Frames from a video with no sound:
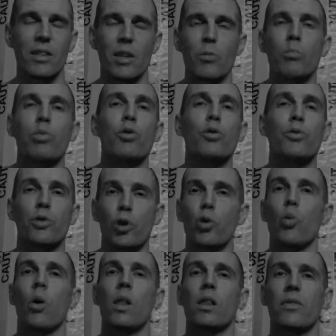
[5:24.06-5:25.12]
improve your
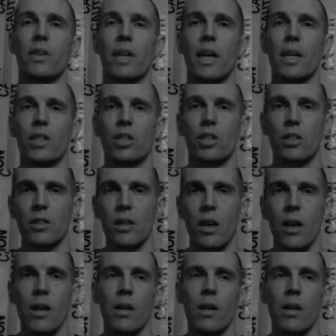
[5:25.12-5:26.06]
qualifications.